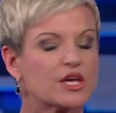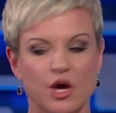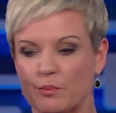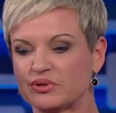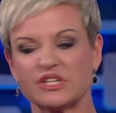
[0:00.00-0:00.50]

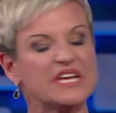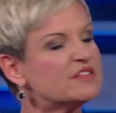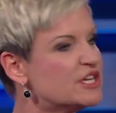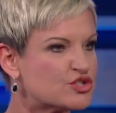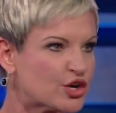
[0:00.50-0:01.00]

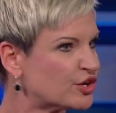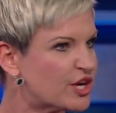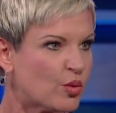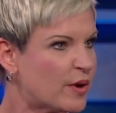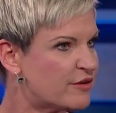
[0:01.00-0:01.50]
completely
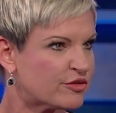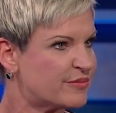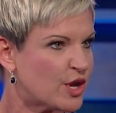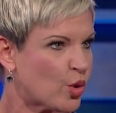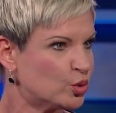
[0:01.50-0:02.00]
turning away
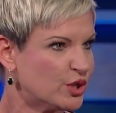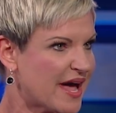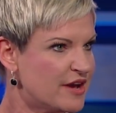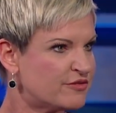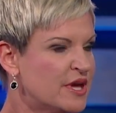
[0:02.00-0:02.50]
from the old
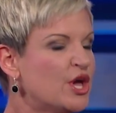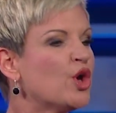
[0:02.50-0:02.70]
life.